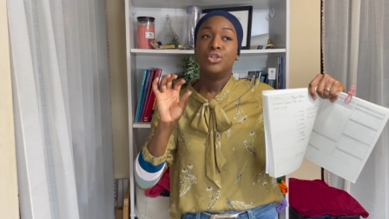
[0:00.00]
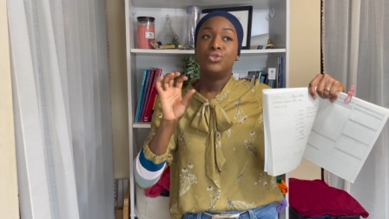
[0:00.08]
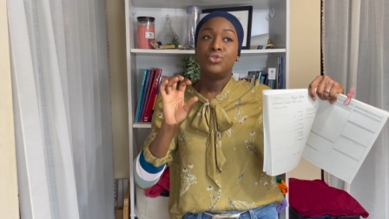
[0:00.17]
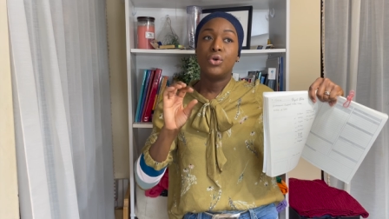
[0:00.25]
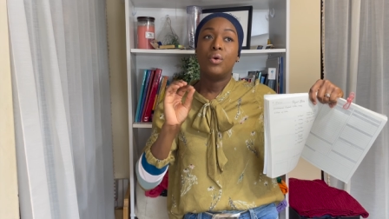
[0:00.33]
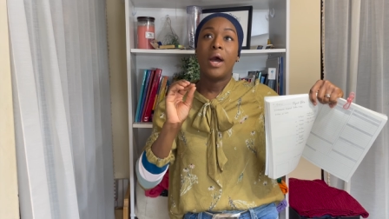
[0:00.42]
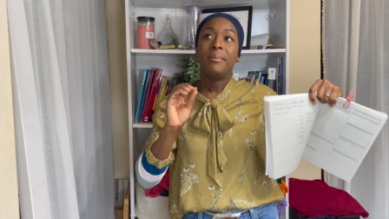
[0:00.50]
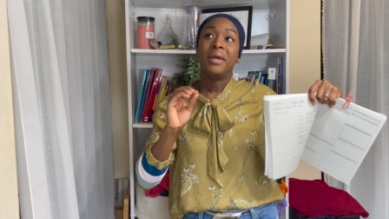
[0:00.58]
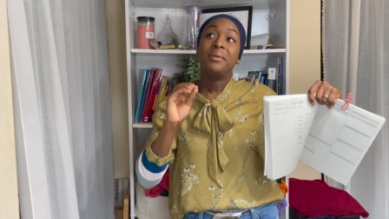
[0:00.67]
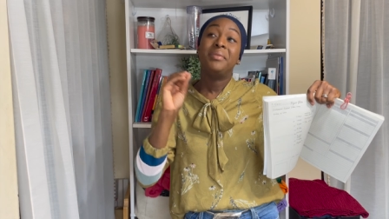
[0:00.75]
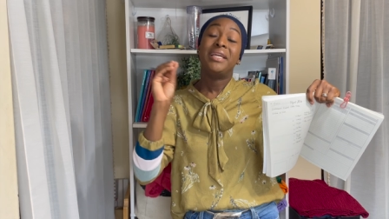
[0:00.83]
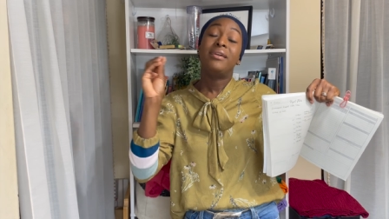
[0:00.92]
So I
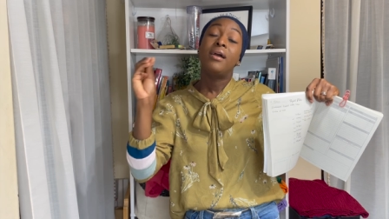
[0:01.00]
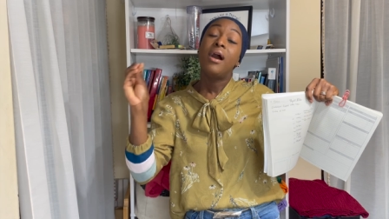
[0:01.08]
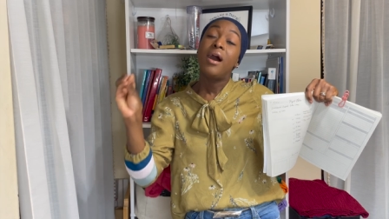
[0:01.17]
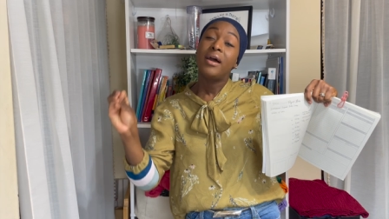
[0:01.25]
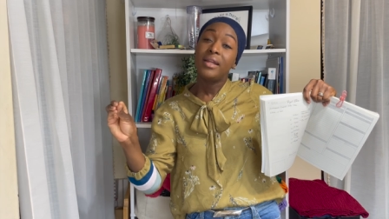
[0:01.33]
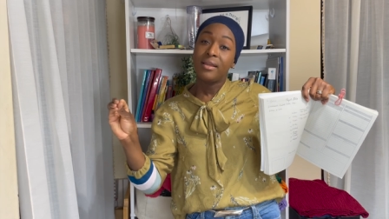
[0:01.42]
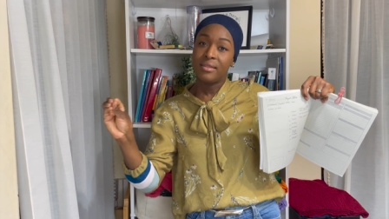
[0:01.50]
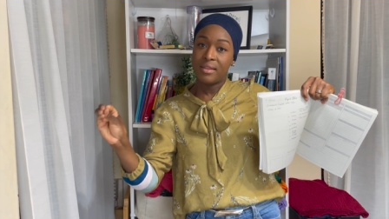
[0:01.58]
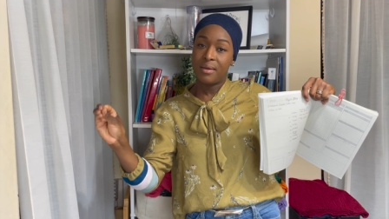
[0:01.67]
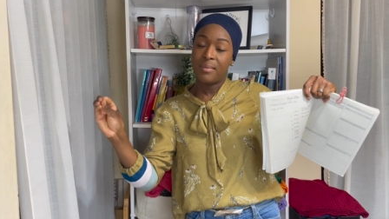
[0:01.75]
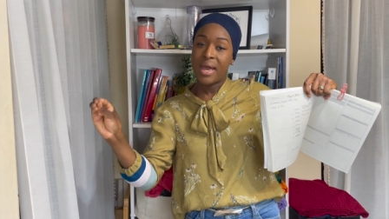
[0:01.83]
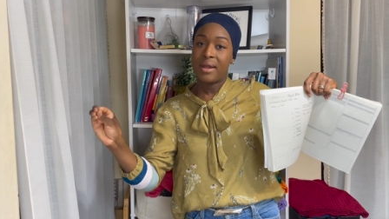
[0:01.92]
might be cutting
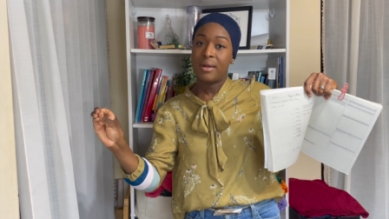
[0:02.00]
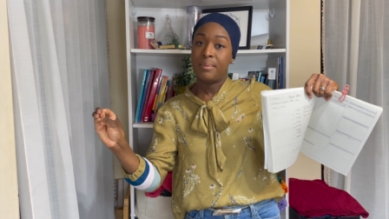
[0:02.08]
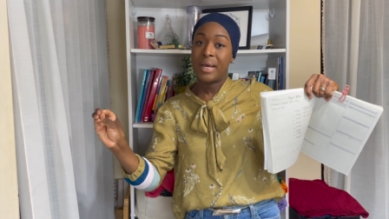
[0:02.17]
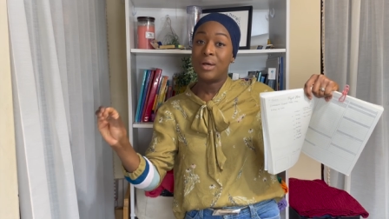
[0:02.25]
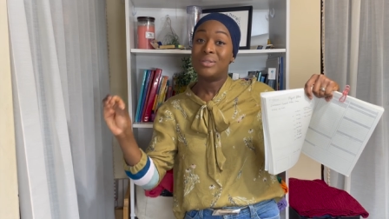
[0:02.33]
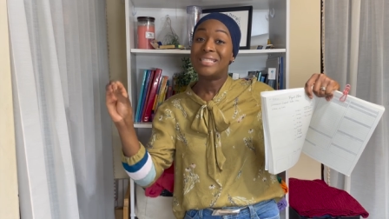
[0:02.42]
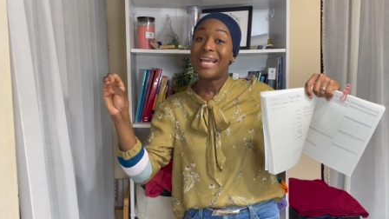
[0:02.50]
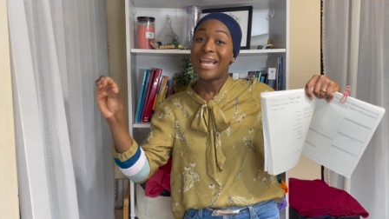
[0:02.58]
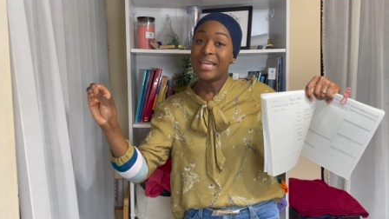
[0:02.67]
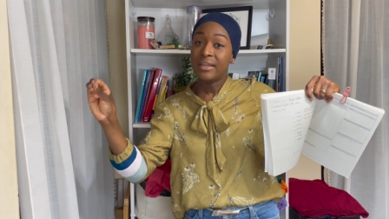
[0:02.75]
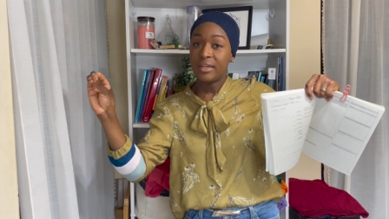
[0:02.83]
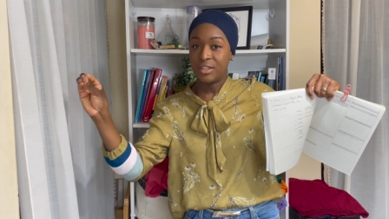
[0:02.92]
them at about
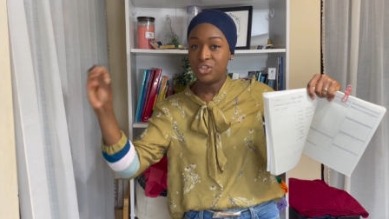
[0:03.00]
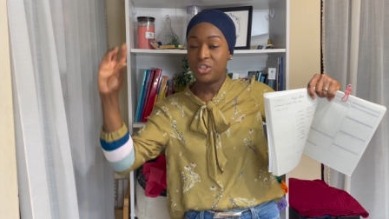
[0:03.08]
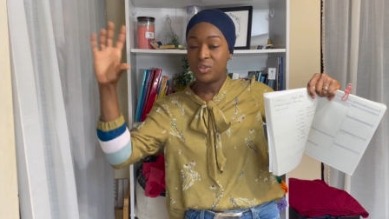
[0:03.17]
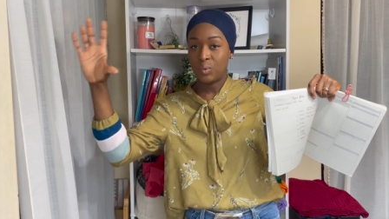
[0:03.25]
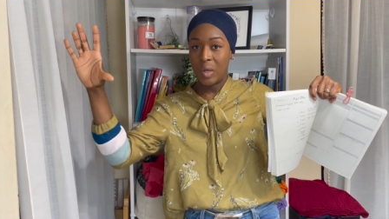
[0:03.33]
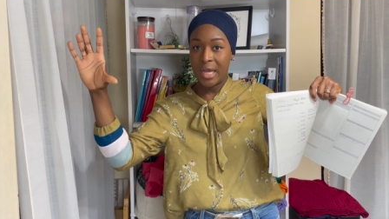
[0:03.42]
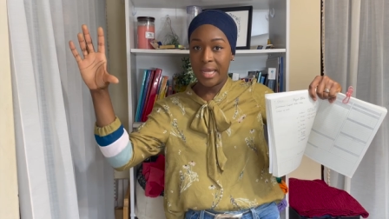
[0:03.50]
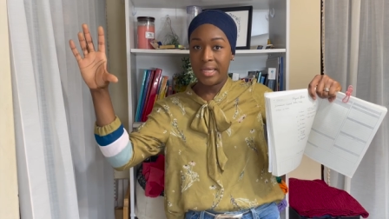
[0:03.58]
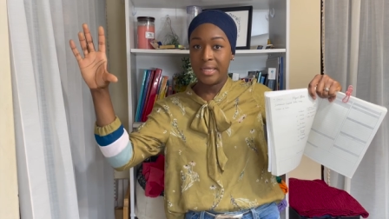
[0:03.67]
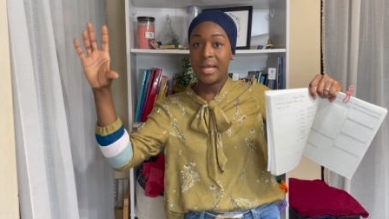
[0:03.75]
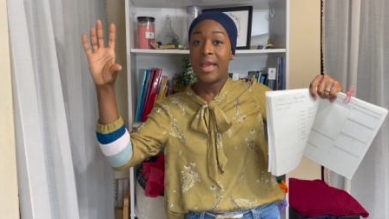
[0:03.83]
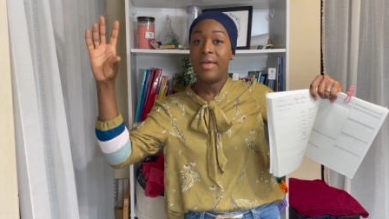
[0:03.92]
eight inches
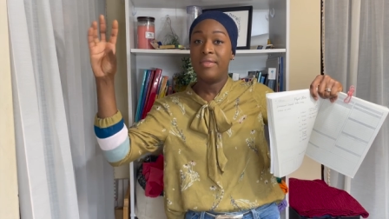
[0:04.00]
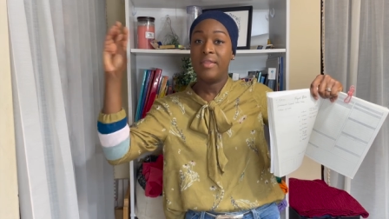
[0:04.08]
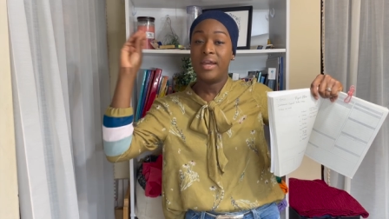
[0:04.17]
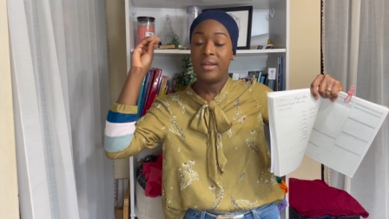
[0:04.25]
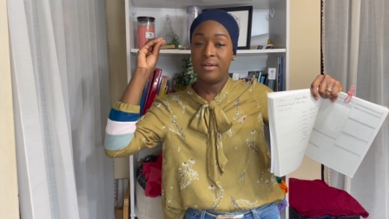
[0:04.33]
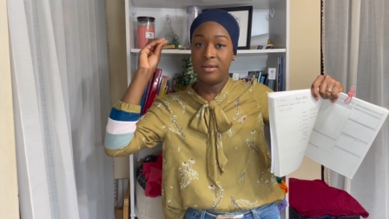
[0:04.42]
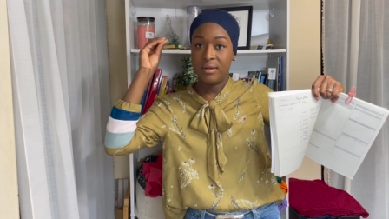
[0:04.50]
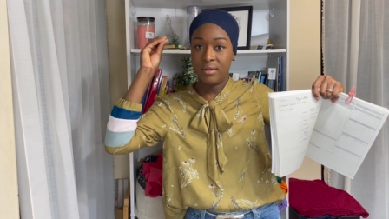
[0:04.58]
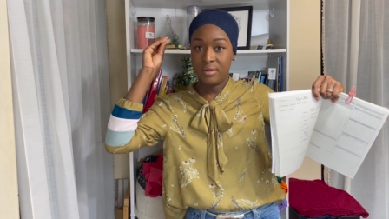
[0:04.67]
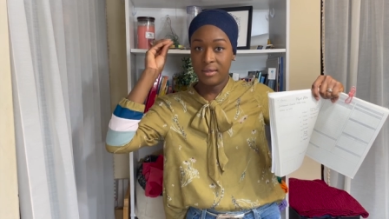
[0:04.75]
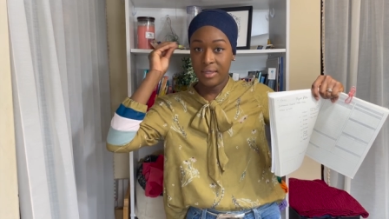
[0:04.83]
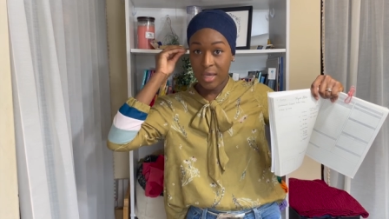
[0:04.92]
wide and then
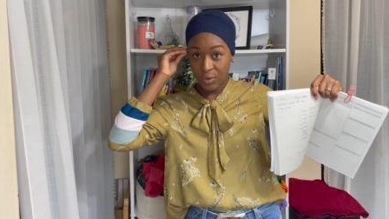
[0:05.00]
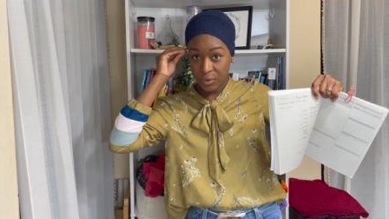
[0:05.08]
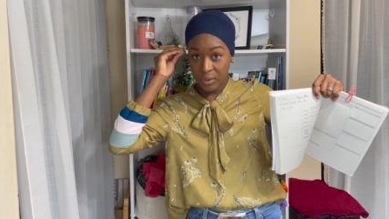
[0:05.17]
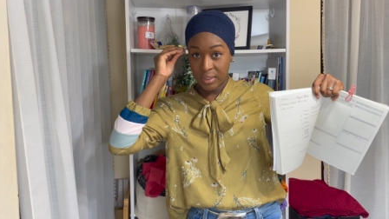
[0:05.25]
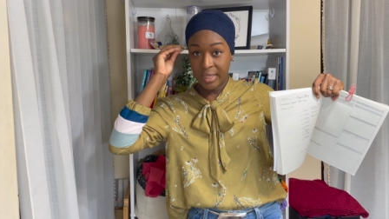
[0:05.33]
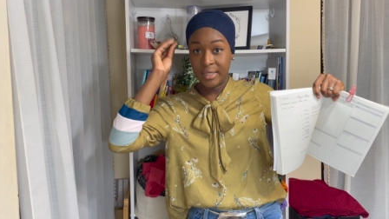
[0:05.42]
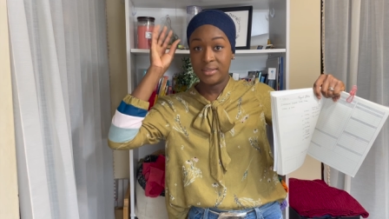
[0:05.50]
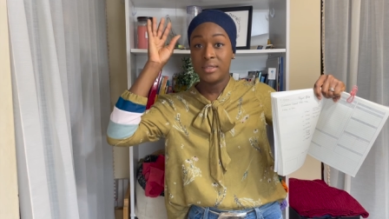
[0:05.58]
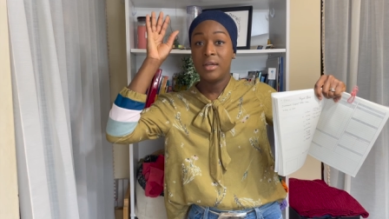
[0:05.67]
calculate